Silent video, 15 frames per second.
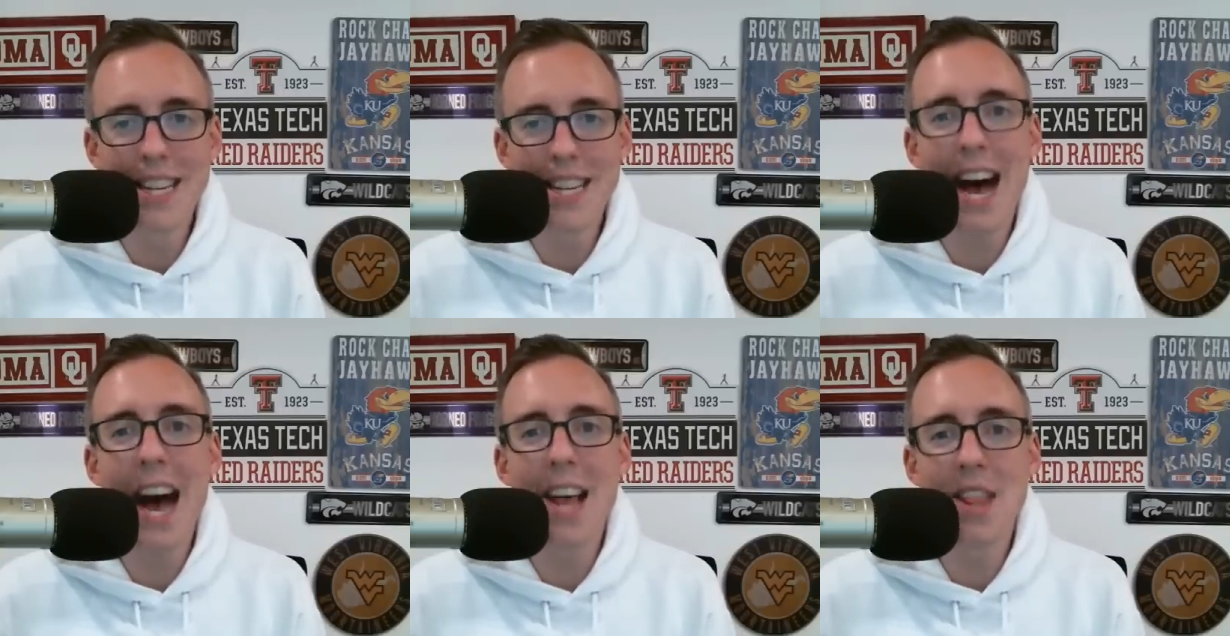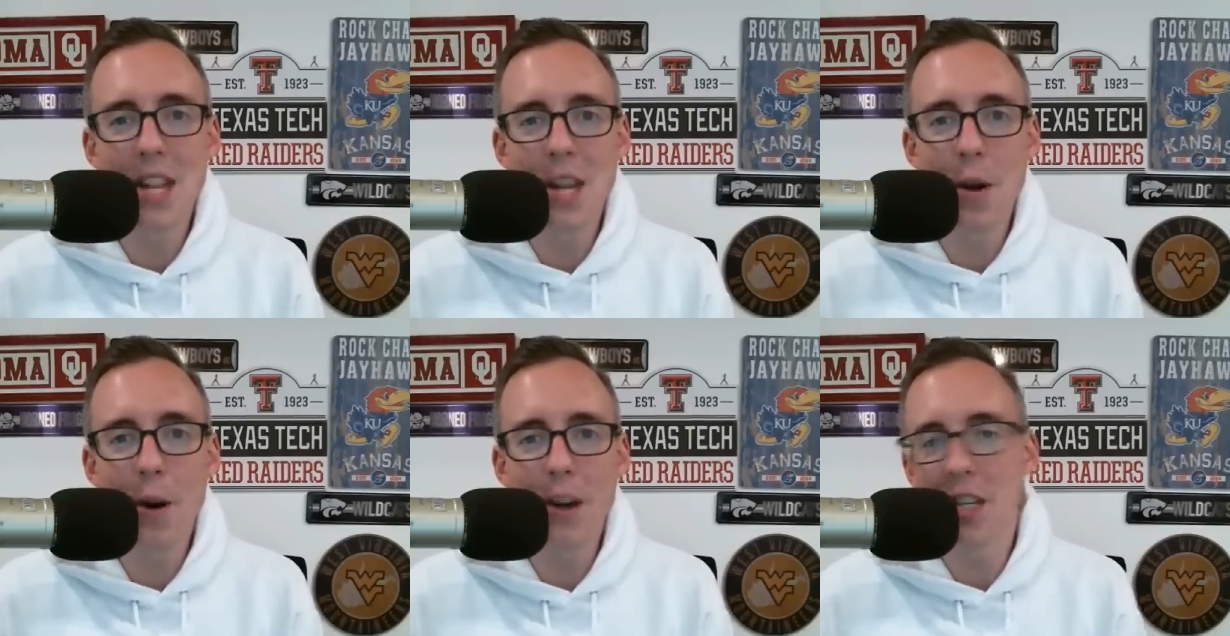Speaker 1: tied to
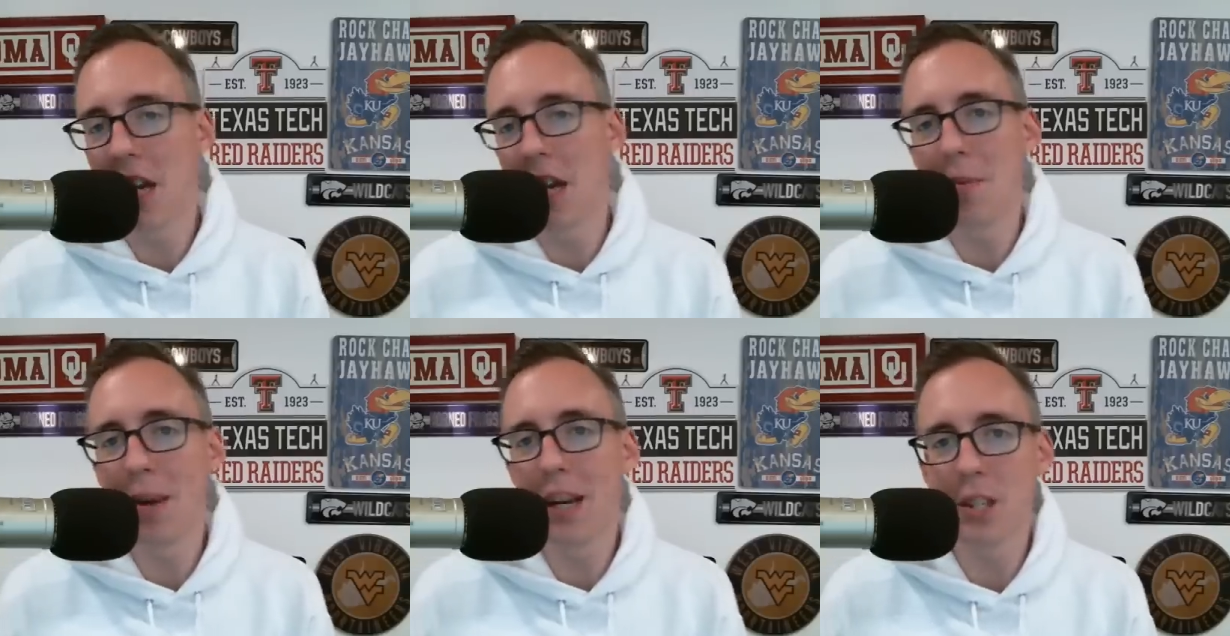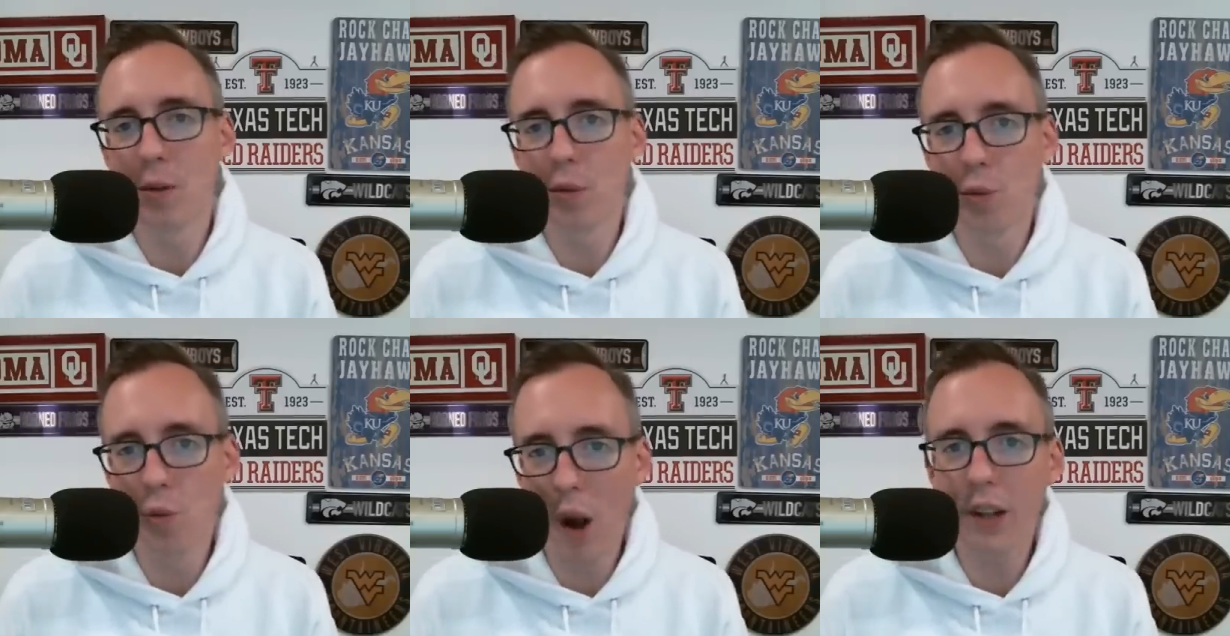New York City because
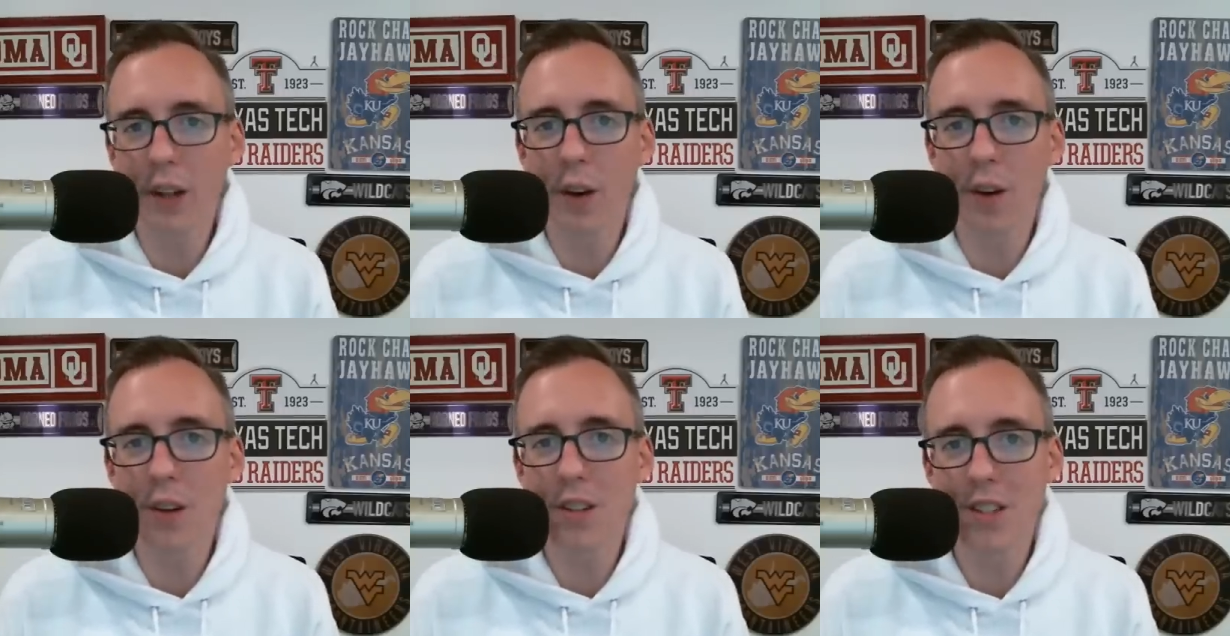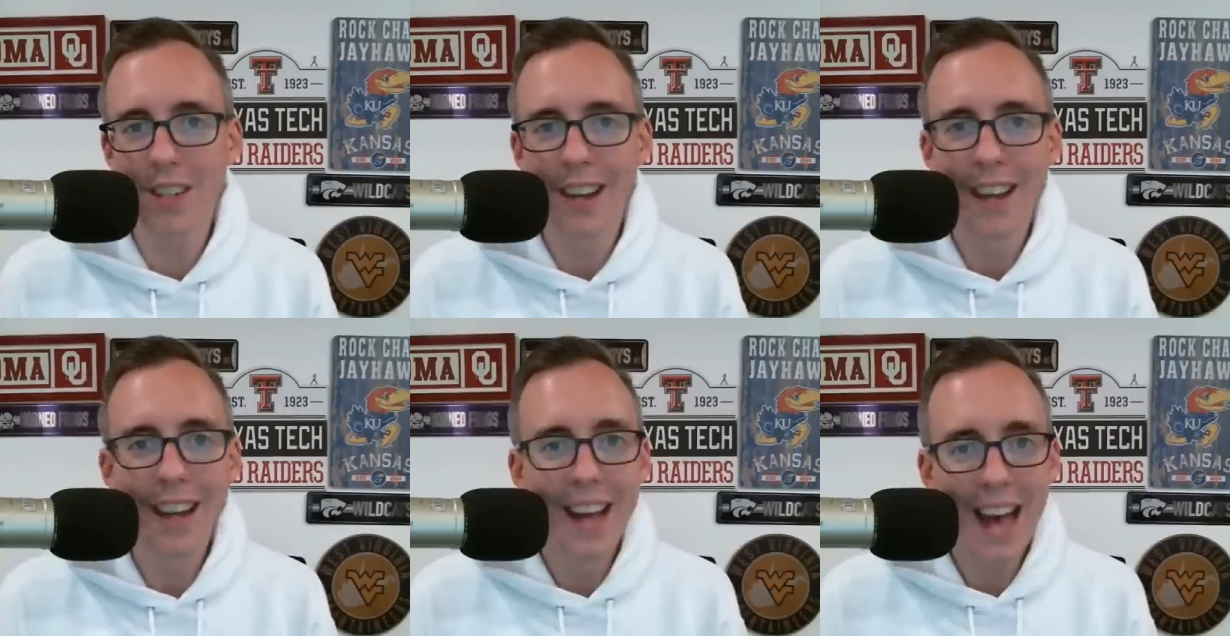of Rutgers
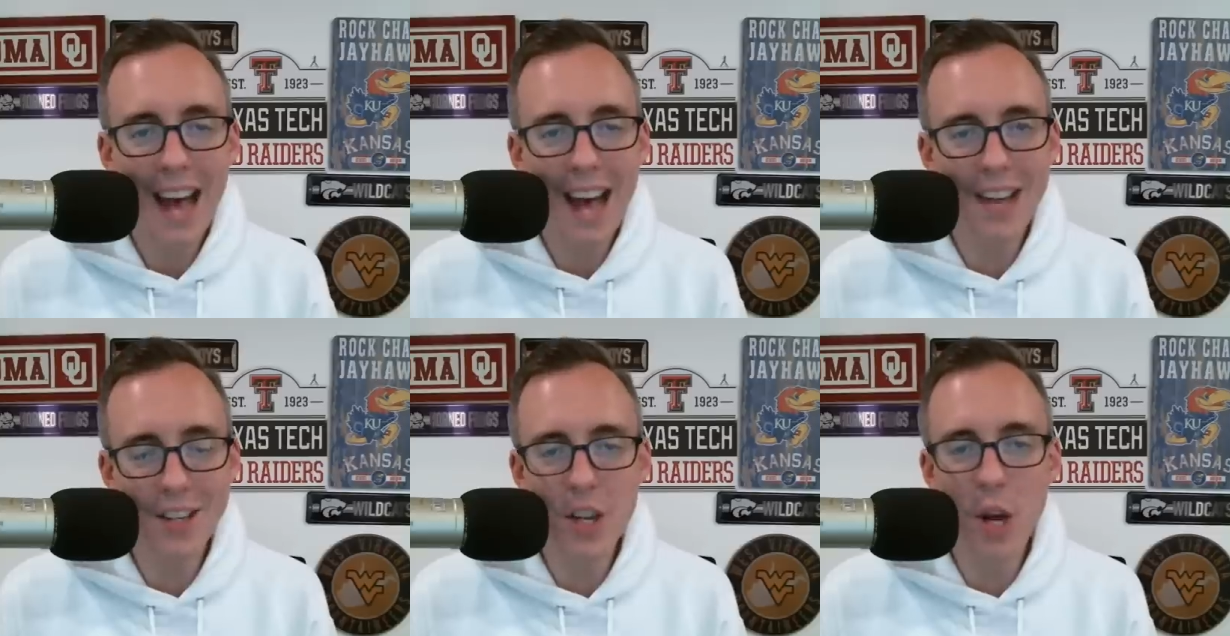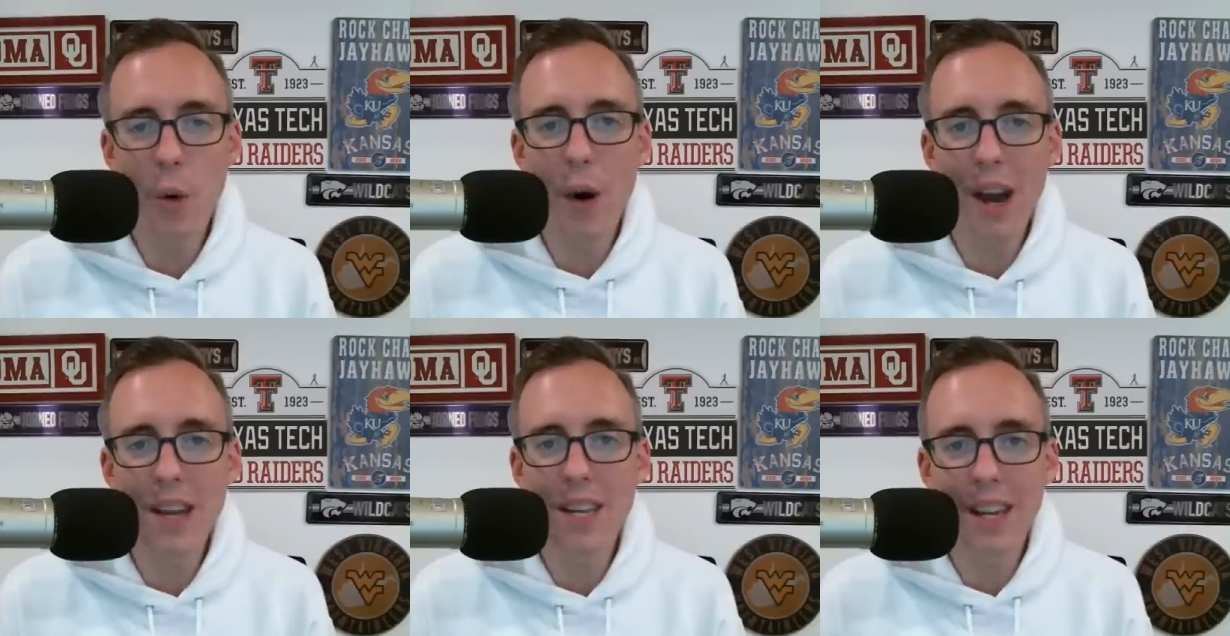has
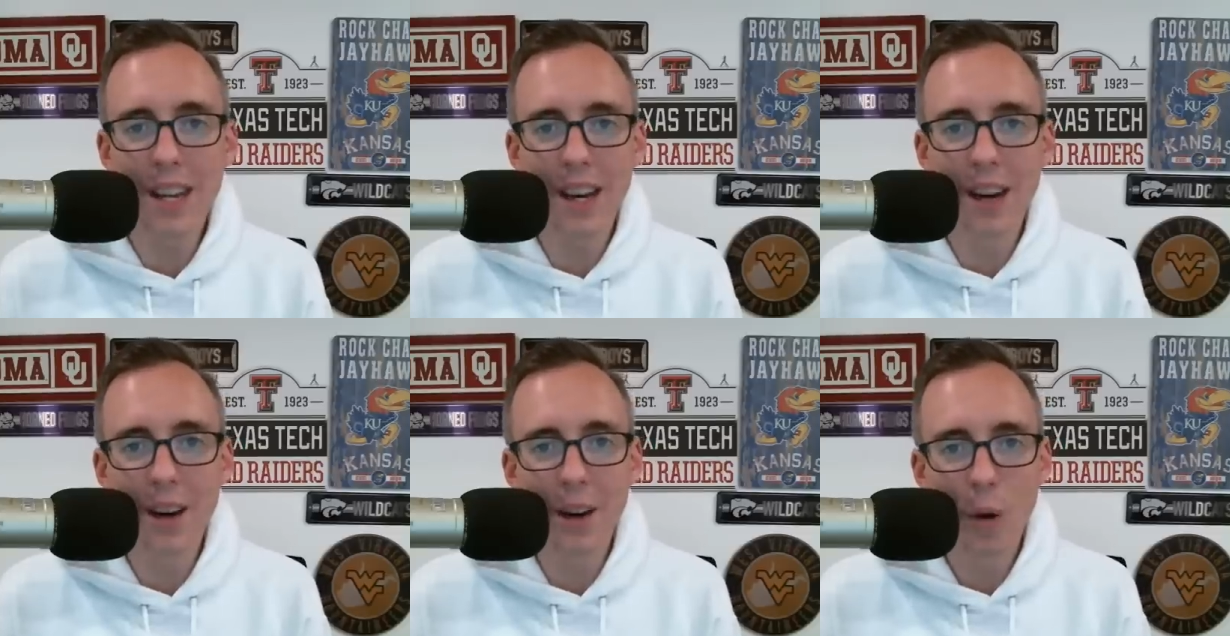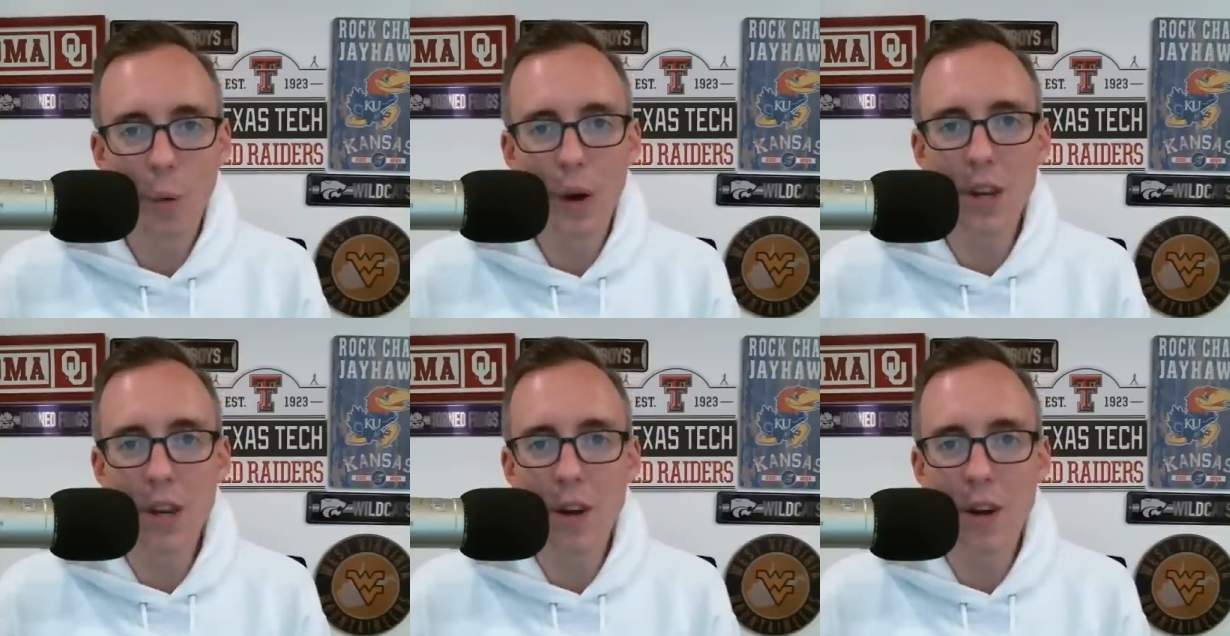no idea what New